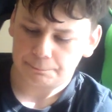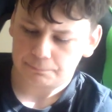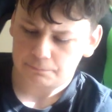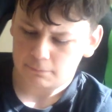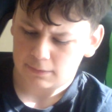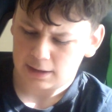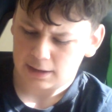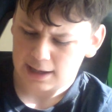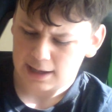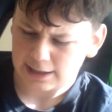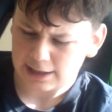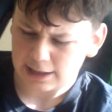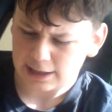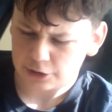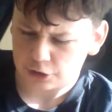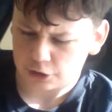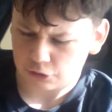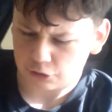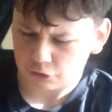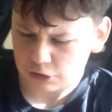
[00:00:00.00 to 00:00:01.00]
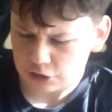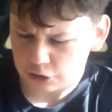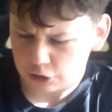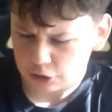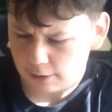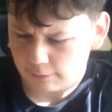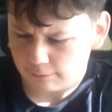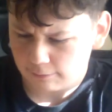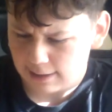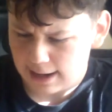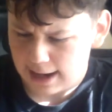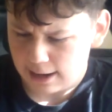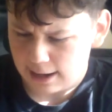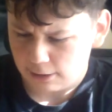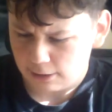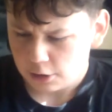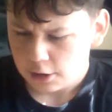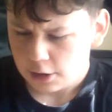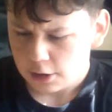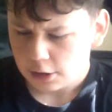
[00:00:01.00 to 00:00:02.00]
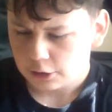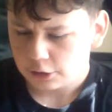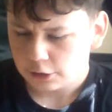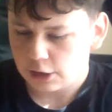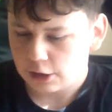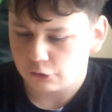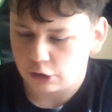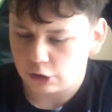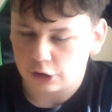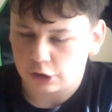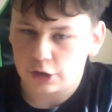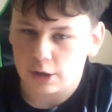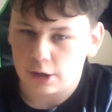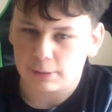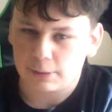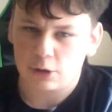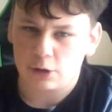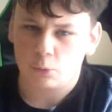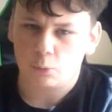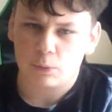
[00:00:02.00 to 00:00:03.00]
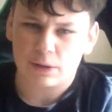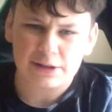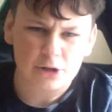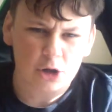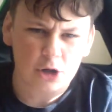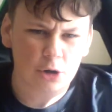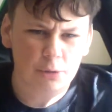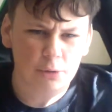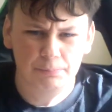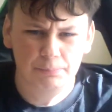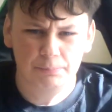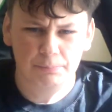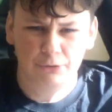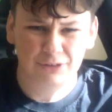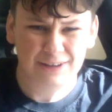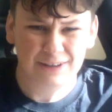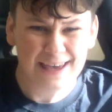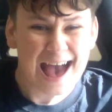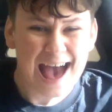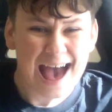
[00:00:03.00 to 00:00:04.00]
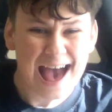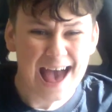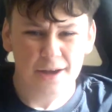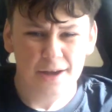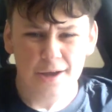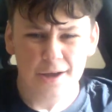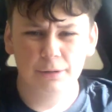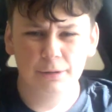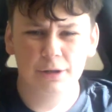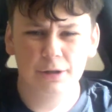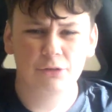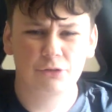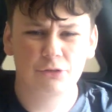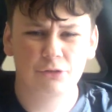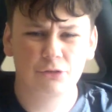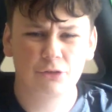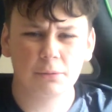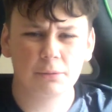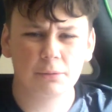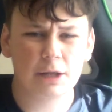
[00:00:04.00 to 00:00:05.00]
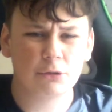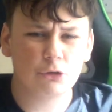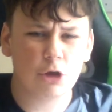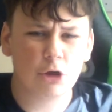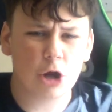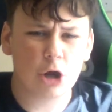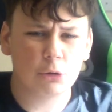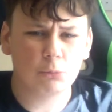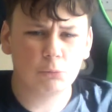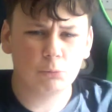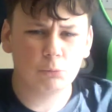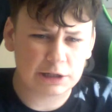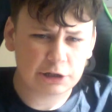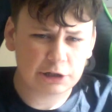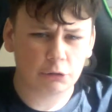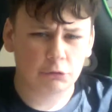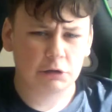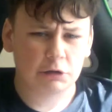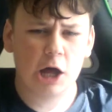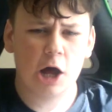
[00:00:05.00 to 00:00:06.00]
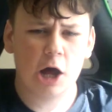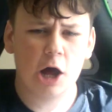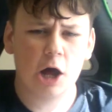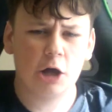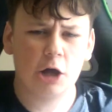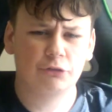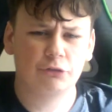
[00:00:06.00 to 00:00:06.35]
then you continue going around. There's like another window scare, but this time there's no window glass.